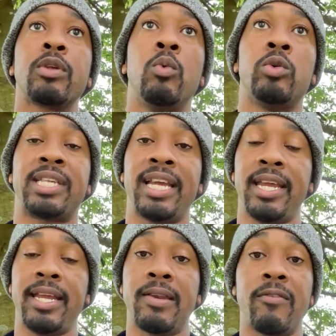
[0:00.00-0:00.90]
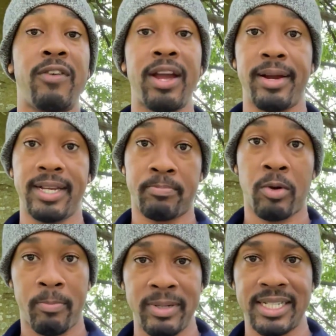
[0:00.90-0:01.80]
we'll say, nefarious
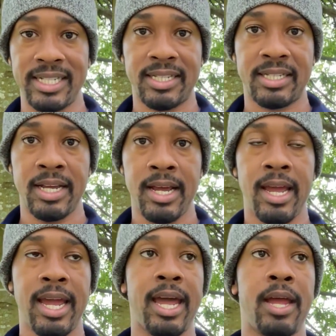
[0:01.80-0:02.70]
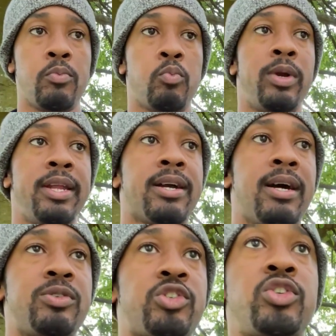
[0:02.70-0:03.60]
purposes. And when it
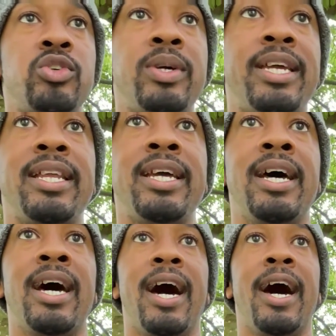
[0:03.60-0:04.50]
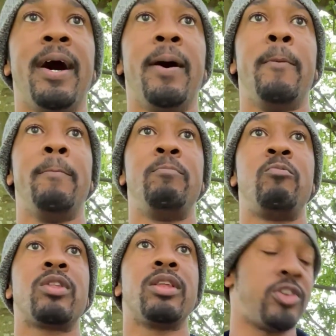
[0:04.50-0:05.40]
comes to it, um,
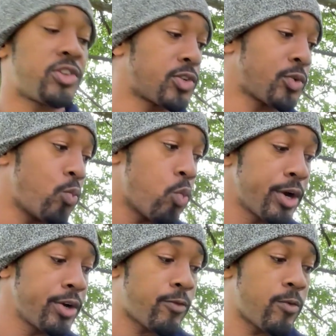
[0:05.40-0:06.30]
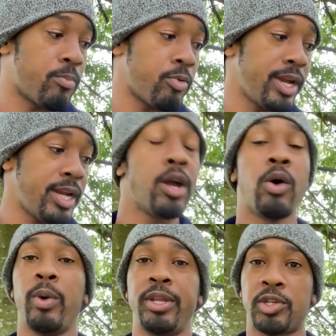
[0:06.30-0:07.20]
this is a wonderful breed.
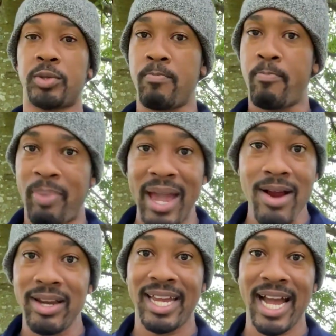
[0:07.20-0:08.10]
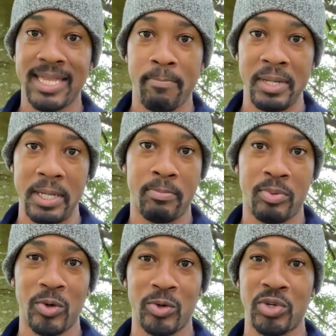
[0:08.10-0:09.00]
We just barely got the pit
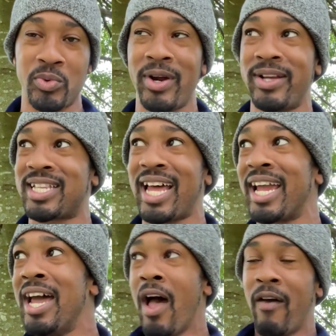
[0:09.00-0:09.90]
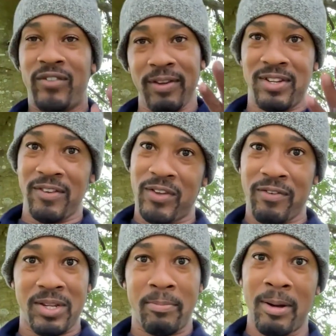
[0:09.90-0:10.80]
bull to where it's like fifty
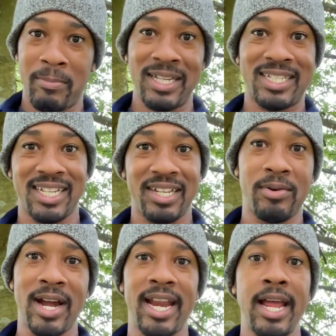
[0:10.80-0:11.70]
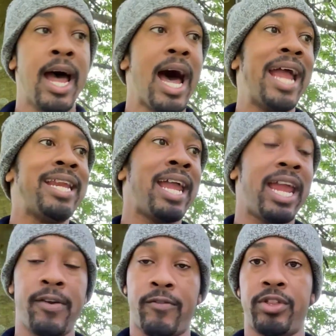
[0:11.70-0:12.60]
fifty publicity, right? I'd
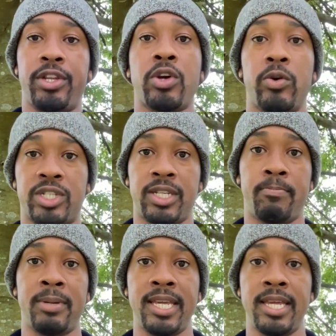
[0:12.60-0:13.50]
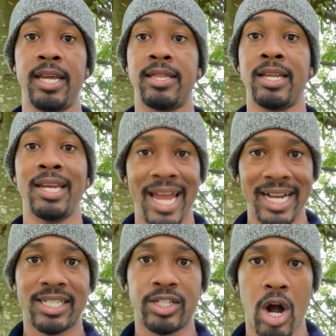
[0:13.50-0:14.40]
hate for the Tosa to be the
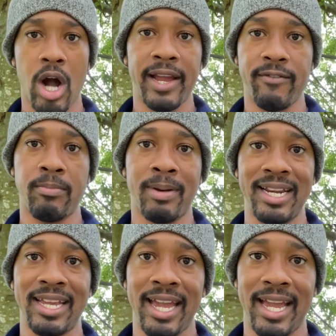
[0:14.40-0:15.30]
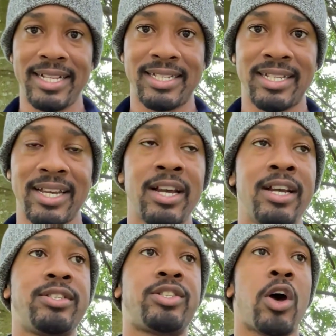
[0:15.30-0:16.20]
next dog everybody hates.
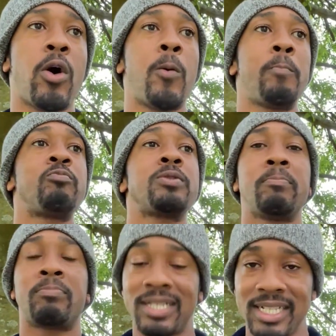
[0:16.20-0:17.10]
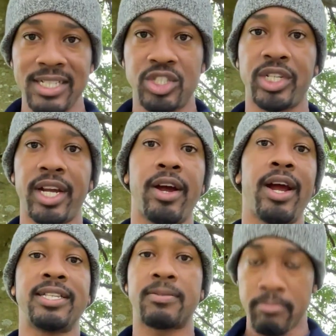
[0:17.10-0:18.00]
So please share
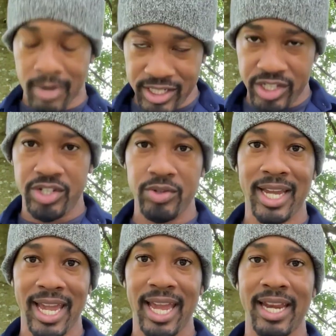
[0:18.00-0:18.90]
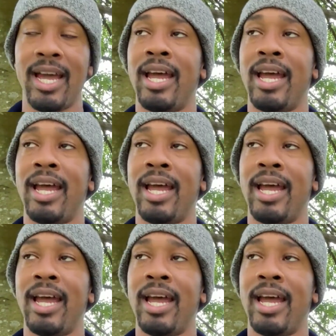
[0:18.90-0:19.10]
as much as you can.